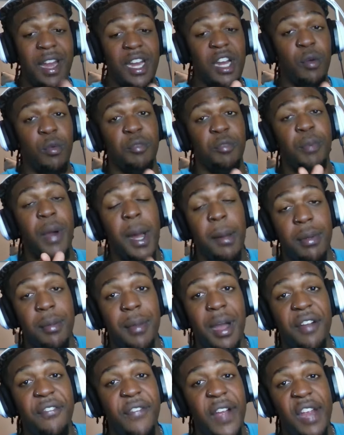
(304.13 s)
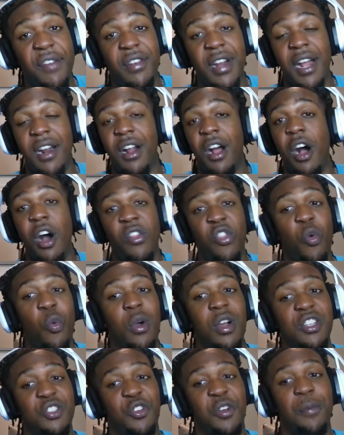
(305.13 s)
here was probably my favorite out of all the
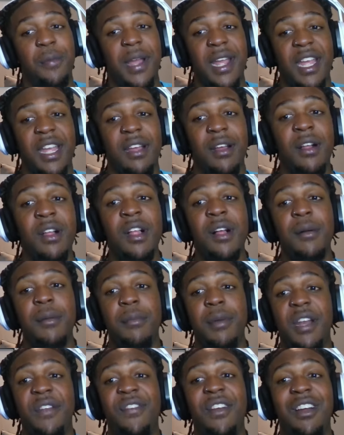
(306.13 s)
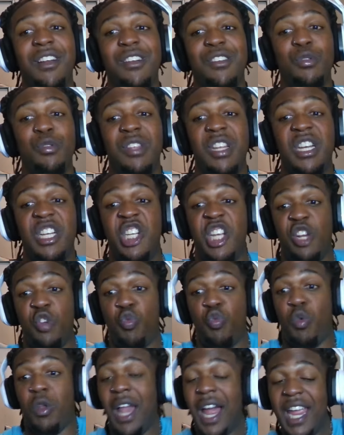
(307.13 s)
ones you'd have made. But if y'all are new to the
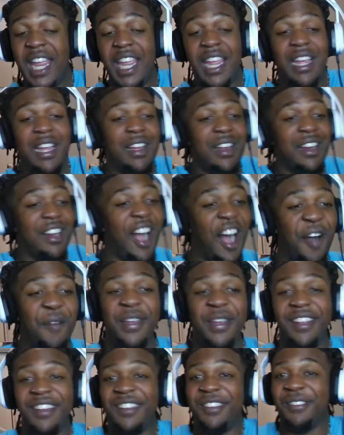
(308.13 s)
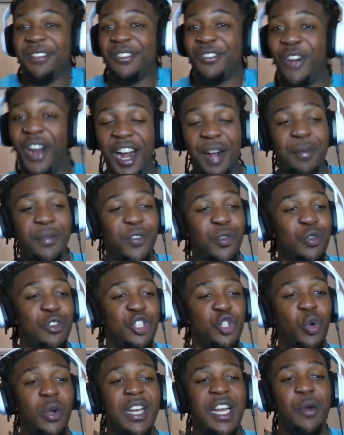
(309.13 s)
channel, like, comment, subscribe if you
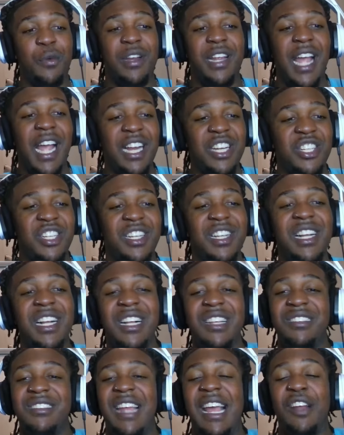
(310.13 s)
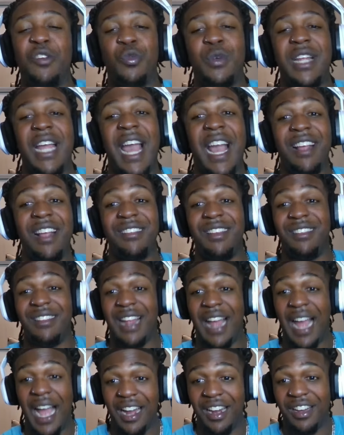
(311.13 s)
enjoyed that reaction. Stack Reacts is
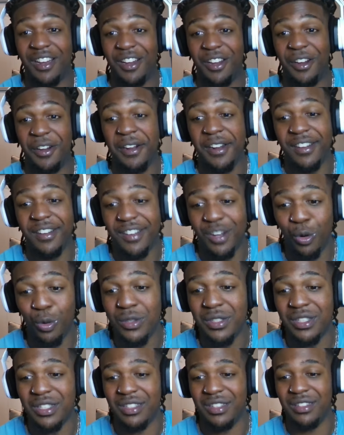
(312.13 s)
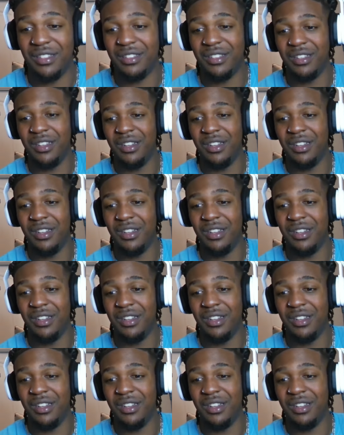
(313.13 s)
out of here. Deuces.